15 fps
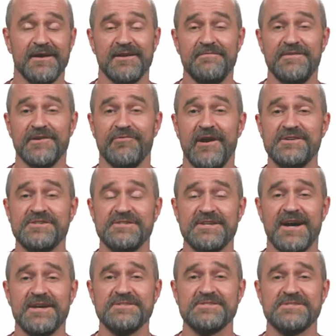configuration
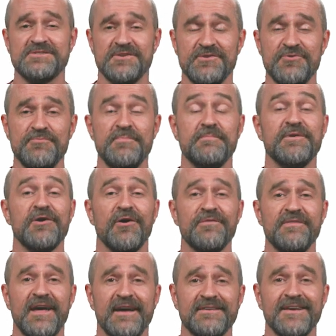tasks to do, but
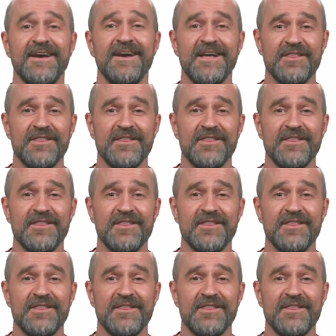beyond that,